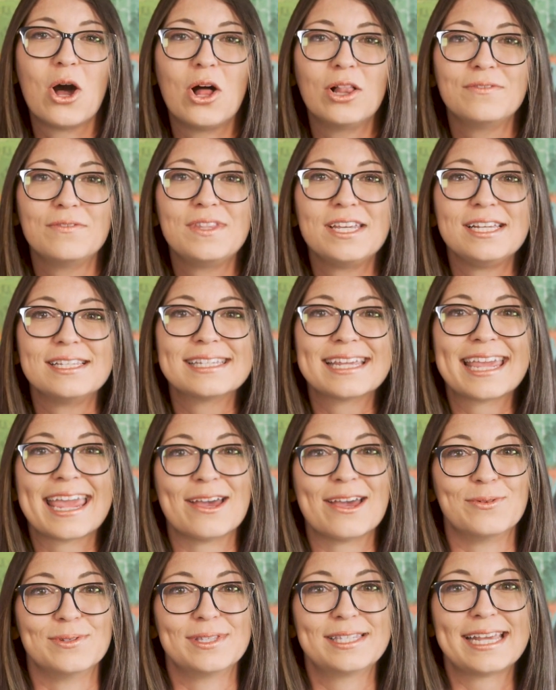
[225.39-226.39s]
all of these
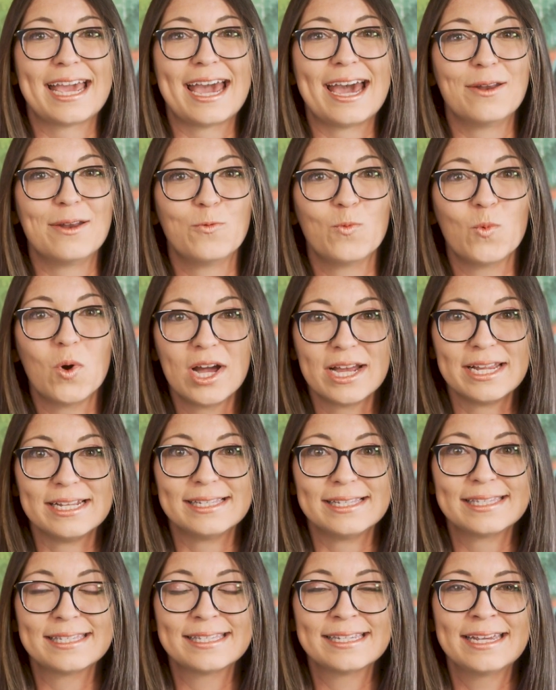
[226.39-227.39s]
accounts at
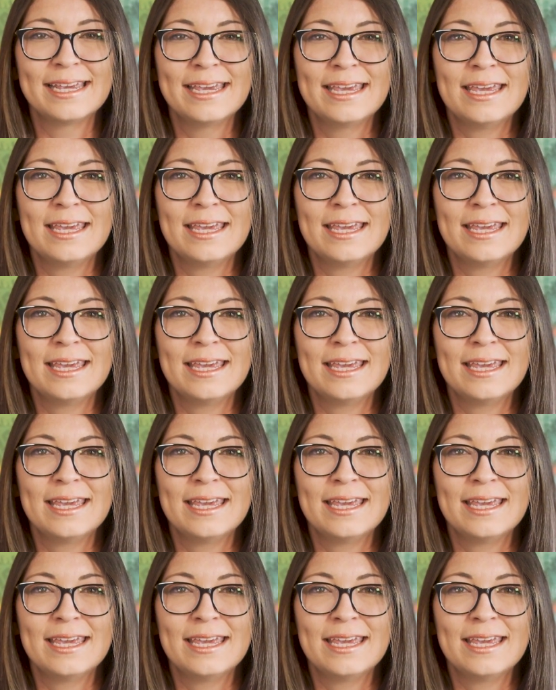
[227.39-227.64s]
once.